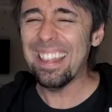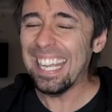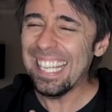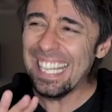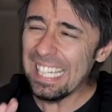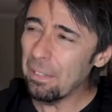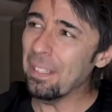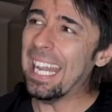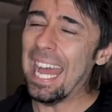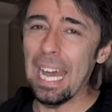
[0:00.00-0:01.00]
They
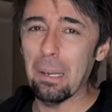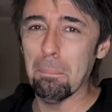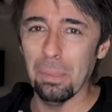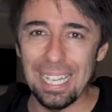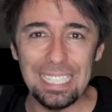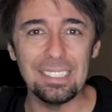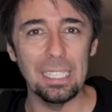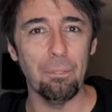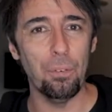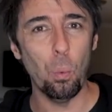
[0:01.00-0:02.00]
even had a
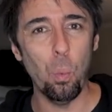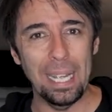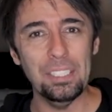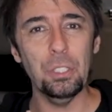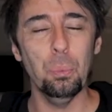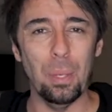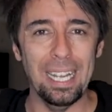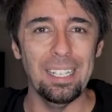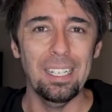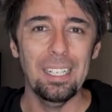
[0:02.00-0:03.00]
blessing for when you
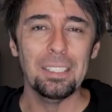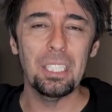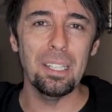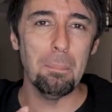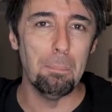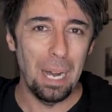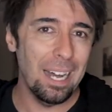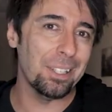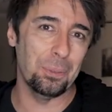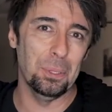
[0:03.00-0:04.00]
went to the
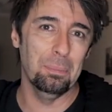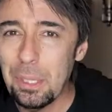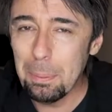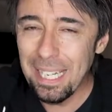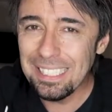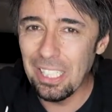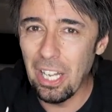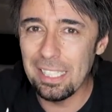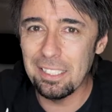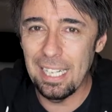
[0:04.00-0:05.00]
bathroom, which makes a
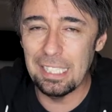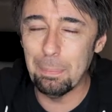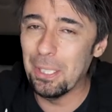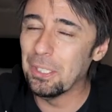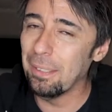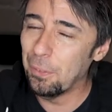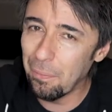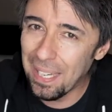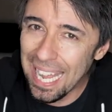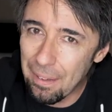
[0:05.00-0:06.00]
lot of sense because if
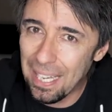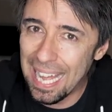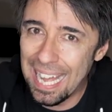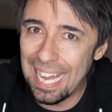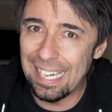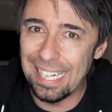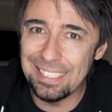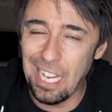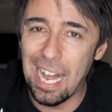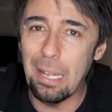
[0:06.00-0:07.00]
you've ever had a
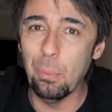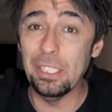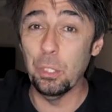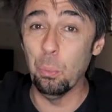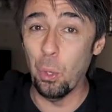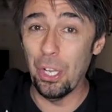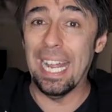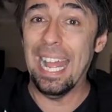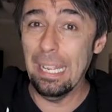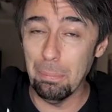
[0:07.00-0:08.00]
time when you weren't
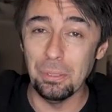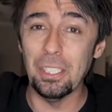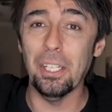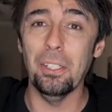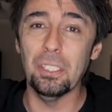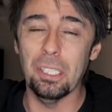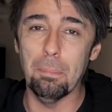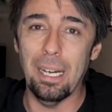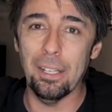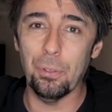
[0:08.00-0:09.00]
able to go to the
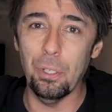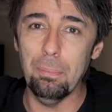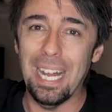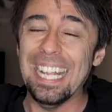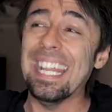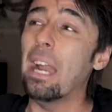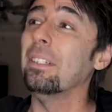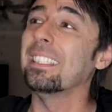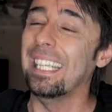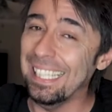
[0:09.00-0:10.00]
bathroom, I
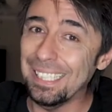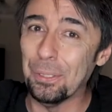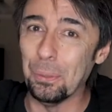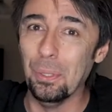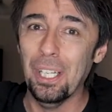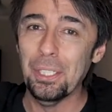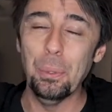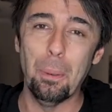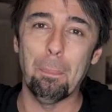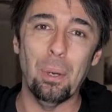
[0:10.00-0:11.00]
guarantee you,
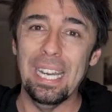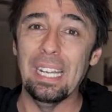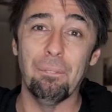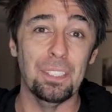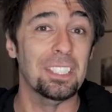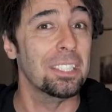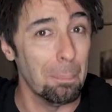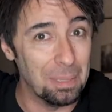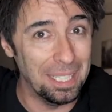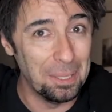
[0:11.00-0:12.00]
you were praying for
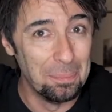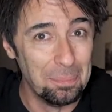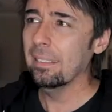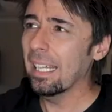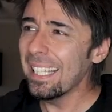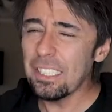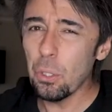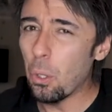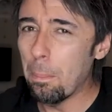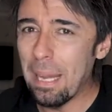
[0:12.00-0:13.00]
something. Now, this
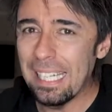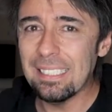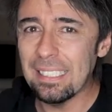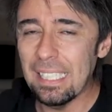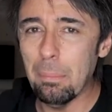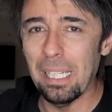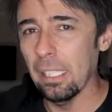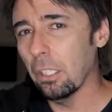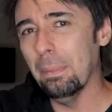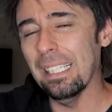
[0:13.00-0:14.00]
all may seem a
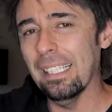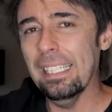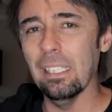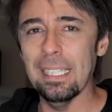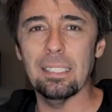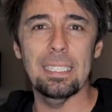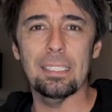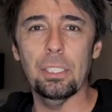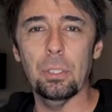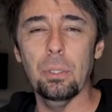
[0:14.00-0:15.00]
little bit
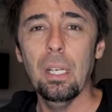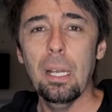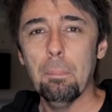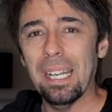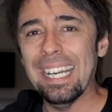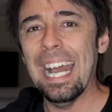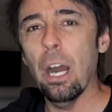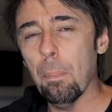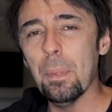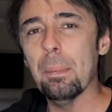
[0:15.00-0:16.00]
legalistic to you, but it
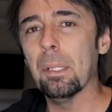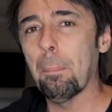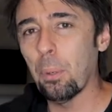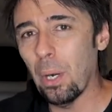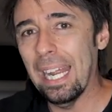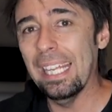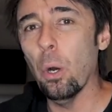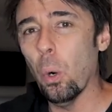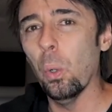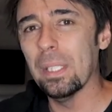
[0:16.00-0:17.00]
helped them to pray
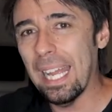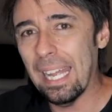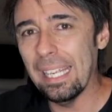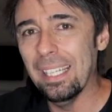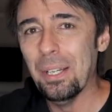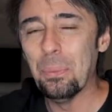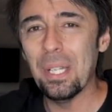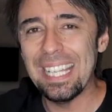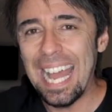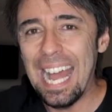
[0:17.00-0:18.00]
all day
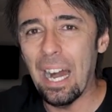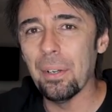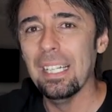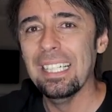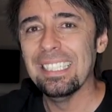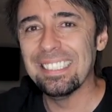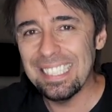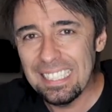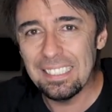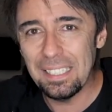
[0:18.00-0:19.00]
without
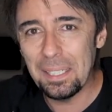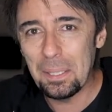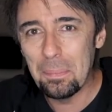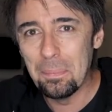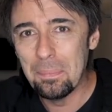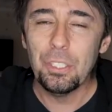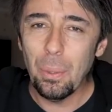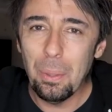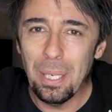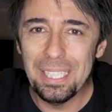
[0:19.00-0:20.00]
ceasing. So
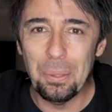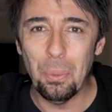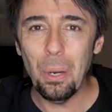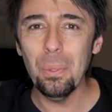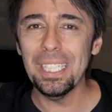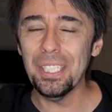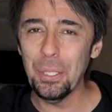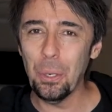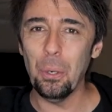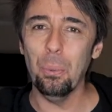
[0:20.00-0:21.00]
I wonder, what would
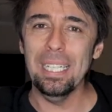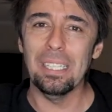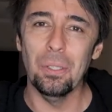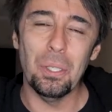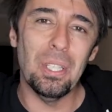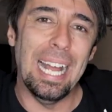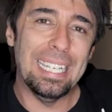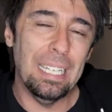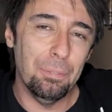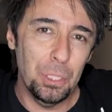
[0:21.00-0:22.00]
your week look
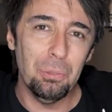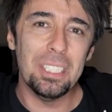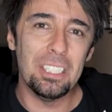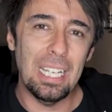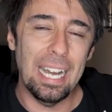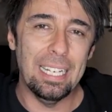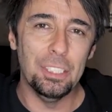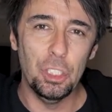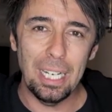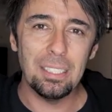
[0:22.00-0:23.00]
like if you
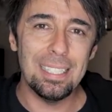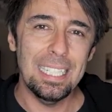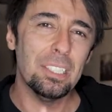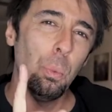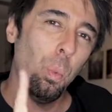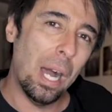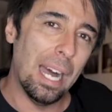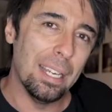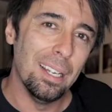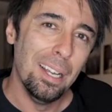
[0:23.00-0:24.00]
recited just this
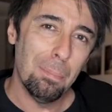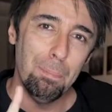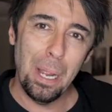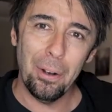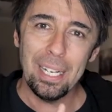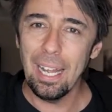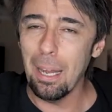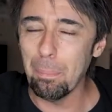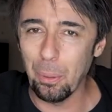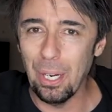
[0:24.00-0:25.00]
one
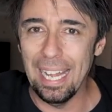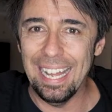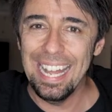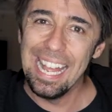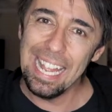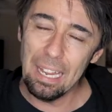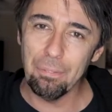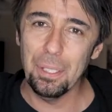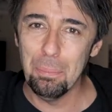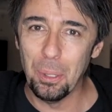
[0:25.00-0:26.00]
Berekah prayer
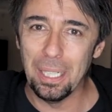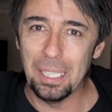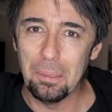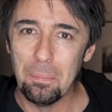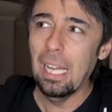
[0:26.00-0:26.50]
every morning?